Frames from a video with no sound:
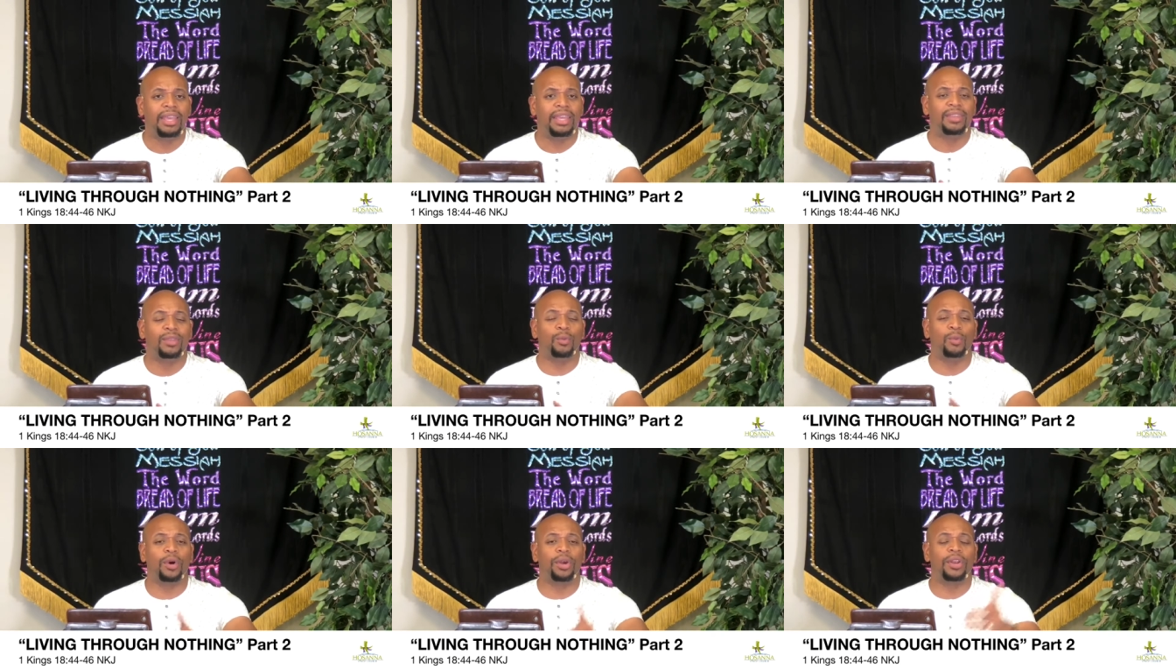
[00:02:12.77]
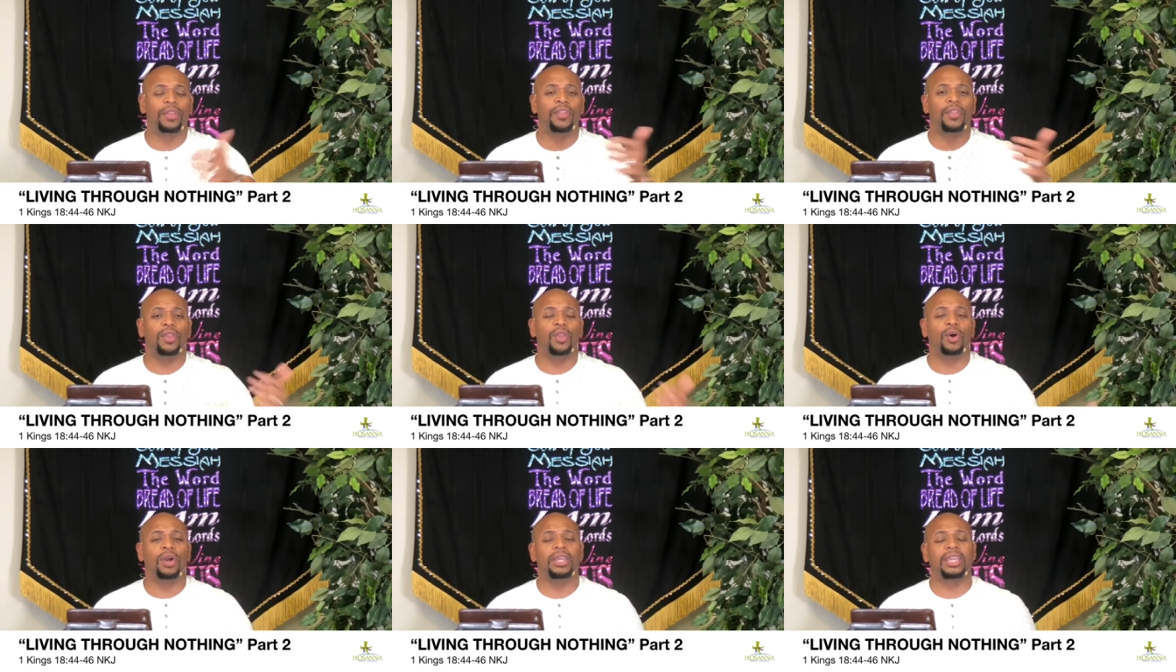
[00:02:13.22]
The word of the
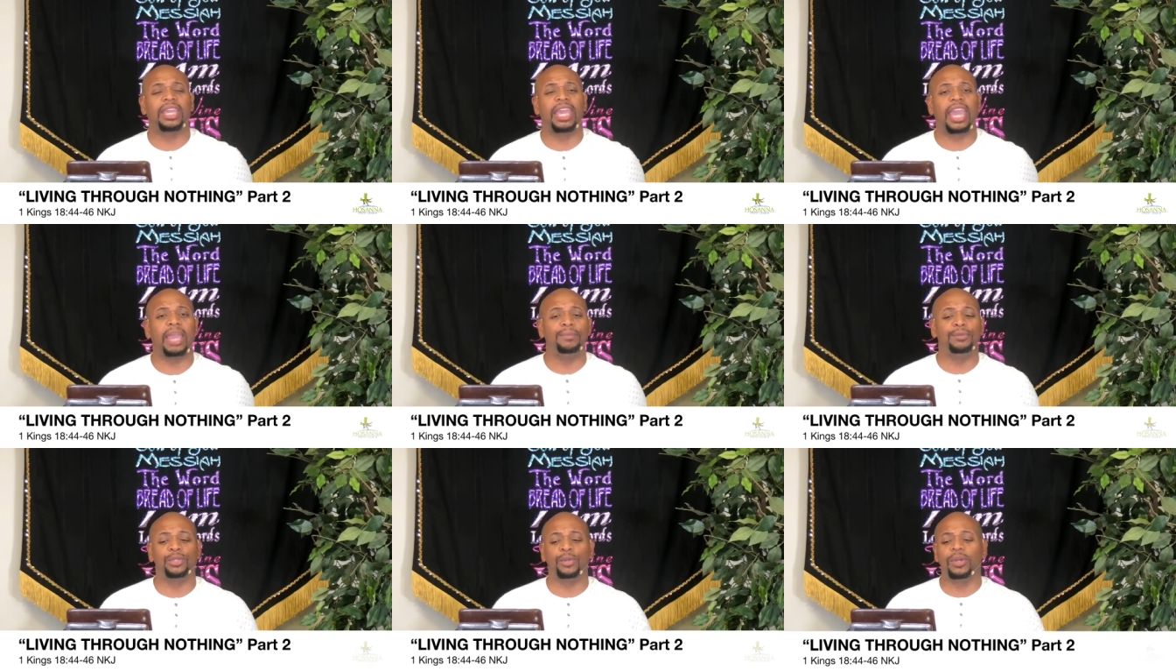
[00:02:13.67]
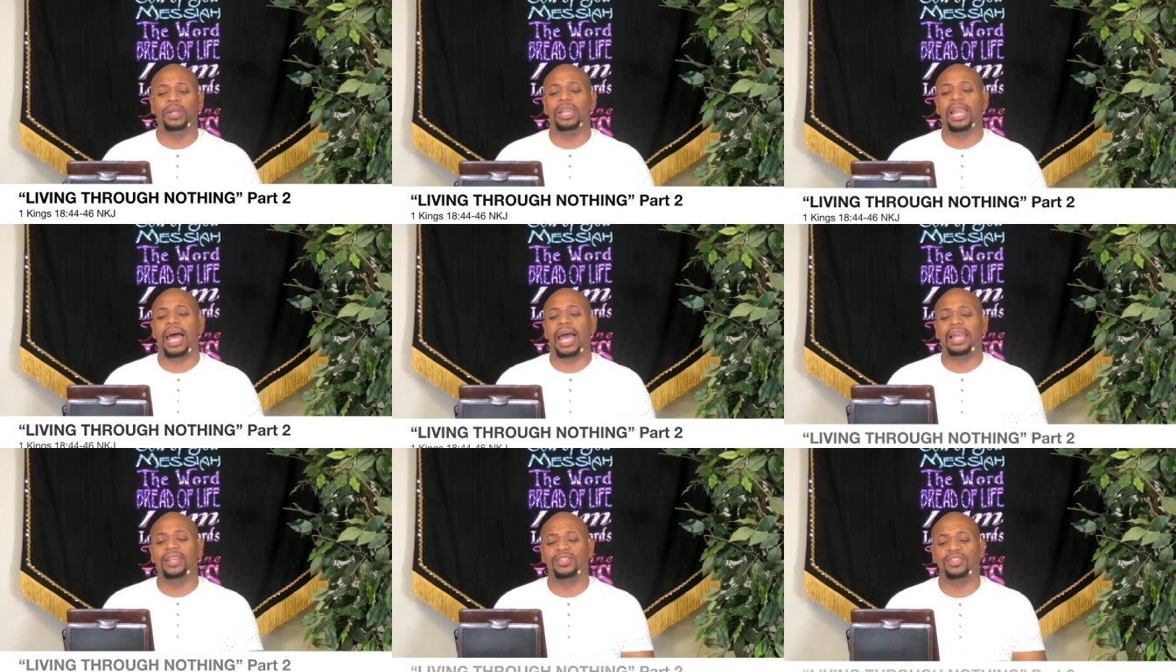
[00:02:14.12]
Lord came to
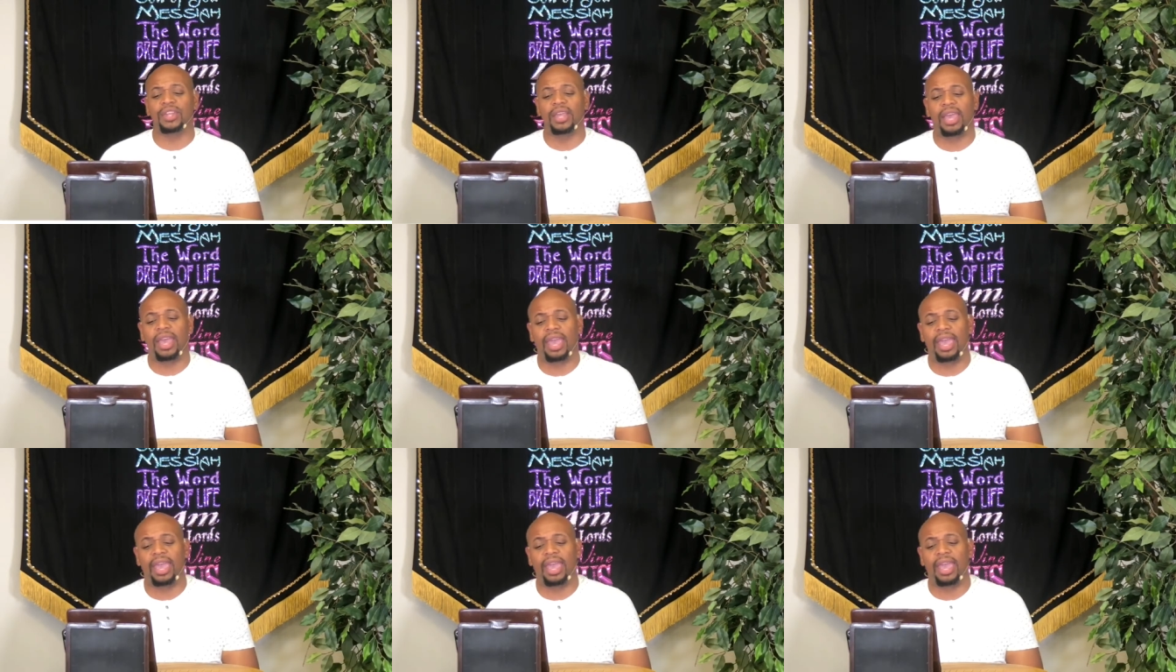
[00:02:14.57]
Elijah.